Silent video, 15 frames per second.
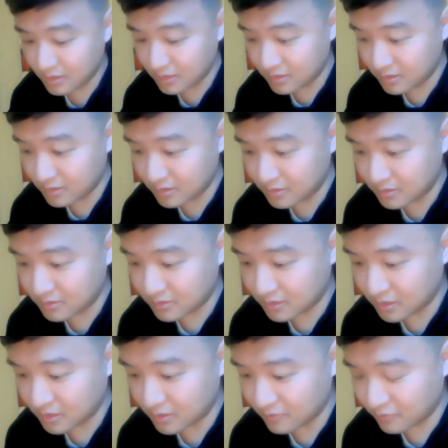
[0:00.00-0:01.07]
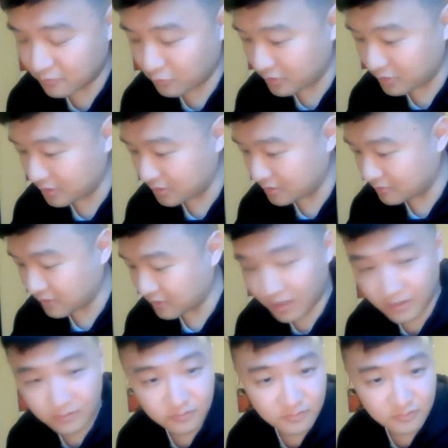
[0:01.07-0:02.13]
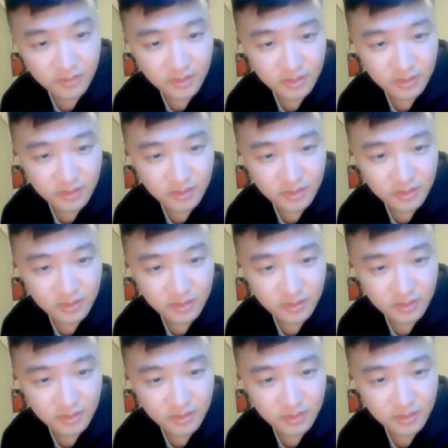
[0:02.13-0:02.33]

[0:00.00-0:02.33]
is 45